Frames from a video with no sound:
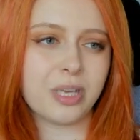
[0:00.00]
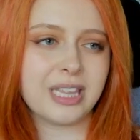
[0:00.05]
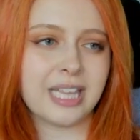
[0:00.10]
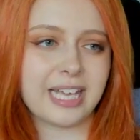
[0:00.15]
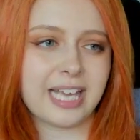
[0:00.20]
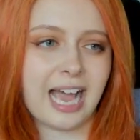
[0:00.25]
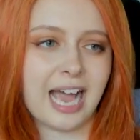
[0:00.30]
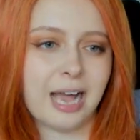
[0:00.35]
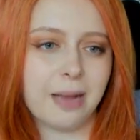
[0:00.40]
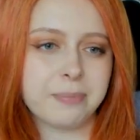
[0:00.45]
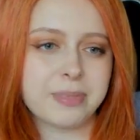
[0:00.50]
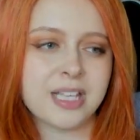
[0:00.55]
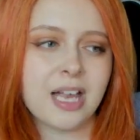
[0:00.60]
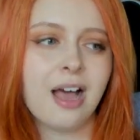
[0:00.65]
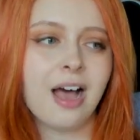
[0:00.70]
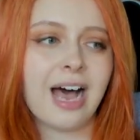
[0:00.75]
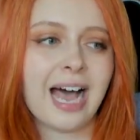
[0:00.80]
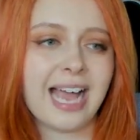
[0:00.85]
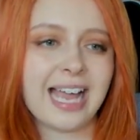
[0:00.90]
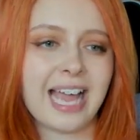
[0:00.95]
the gaps.
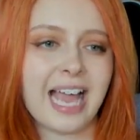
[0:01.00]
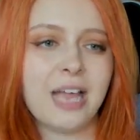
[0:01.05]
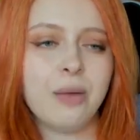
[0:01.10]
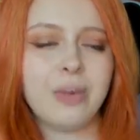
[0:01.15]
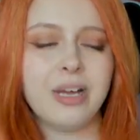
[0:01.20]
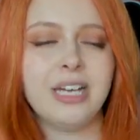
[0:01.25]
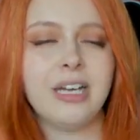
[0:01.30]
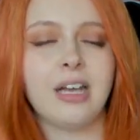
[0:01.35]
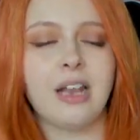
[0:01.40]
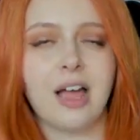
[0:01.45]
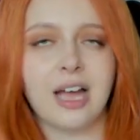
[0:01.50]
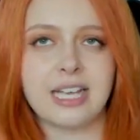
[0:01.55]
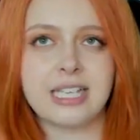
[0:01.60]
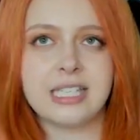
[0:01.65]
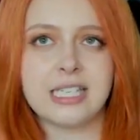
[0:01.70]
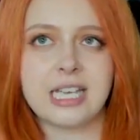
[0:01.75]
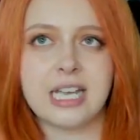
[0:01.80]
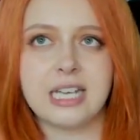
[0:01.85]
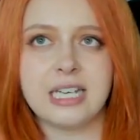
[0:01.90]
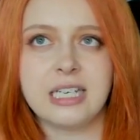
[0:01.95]
I hate when
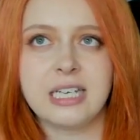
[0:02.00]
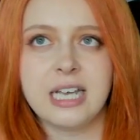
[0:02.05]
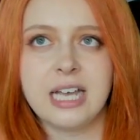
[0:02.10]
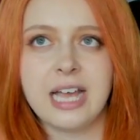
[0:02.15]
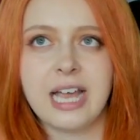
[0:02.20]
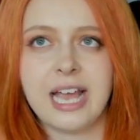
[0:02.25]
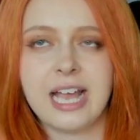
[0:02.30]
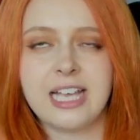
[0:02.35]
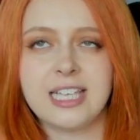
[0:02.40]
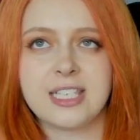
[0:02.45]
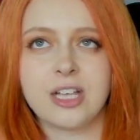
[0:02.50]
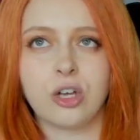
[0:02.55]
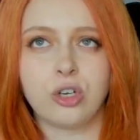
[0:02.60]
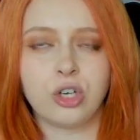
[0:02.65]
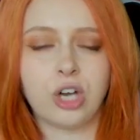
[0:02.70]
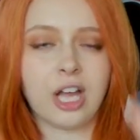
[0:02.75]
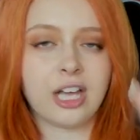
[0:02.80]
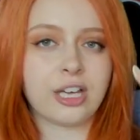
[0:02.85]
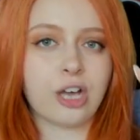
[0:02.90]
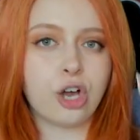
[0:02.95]
lighting is
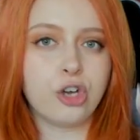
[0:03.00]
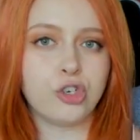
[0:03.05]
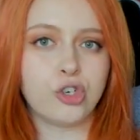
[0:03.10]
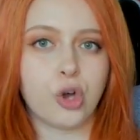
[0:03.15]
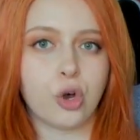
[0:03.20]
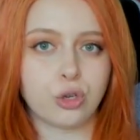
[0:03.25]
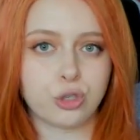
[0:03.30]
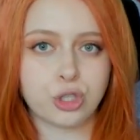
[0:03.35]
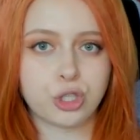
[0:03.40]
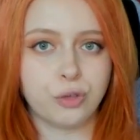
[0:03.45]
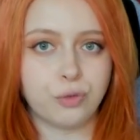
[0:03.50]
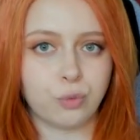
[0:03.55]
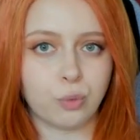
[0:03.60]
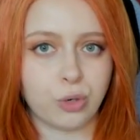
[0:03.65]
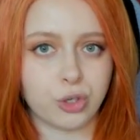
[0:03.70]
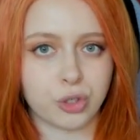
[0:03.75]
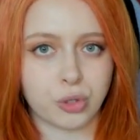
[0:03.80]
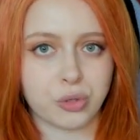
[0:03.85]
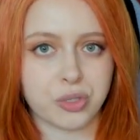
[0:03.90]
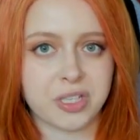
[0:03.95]
on like a notch of
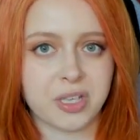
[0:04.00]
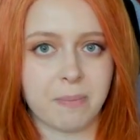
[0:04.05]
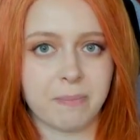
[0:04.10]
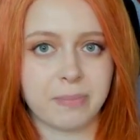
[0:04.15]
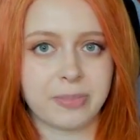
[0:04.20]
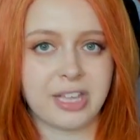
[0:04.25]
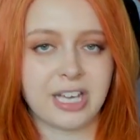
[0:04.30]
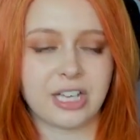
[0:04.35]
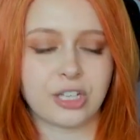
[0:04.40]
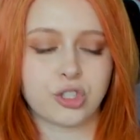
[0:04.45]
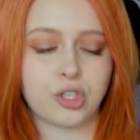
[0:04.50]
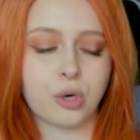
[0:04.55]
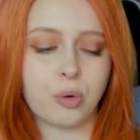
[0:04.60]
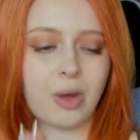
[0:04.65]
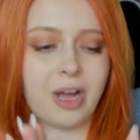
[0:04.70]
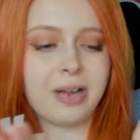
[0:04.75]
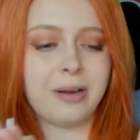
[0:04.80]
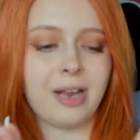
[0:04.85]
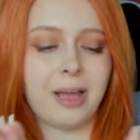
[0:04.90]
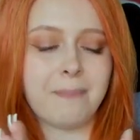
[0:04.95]
wood or something.
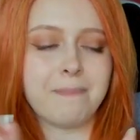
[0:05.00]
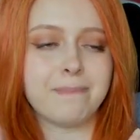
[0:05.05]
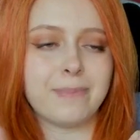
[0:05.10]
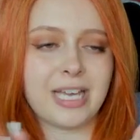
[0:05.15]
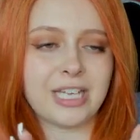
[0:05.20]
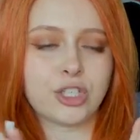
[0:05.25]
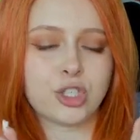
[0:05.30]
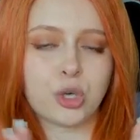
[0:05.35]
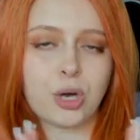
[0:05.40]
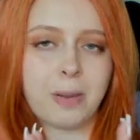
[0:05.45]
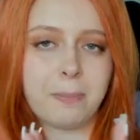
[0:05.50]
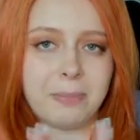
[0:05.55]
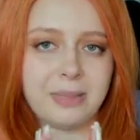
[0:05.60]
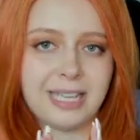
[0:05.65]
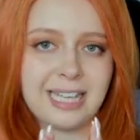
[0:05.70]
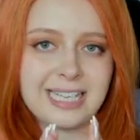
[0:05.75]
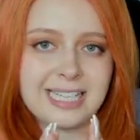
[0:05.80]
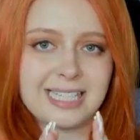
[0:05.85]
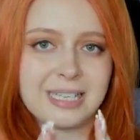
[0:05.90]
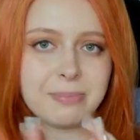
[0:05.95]
So I like make sure I
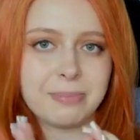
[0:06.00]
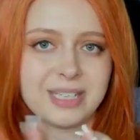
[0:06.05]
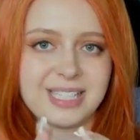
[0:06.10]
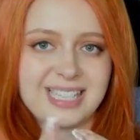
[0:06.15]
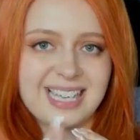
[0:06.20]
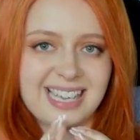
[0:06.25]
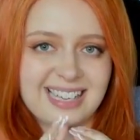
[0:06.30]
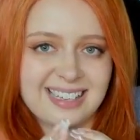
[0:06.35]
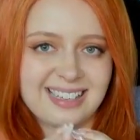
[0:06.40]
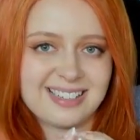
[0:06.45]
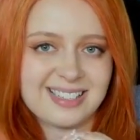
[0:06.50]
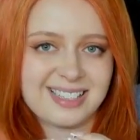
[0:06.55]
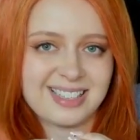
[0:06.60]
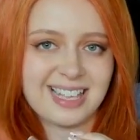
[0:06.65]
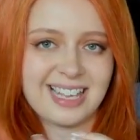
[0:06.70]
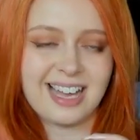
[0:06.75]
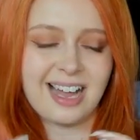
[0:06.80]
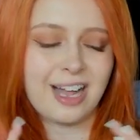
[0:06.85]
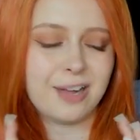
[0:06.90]
place it meticulously.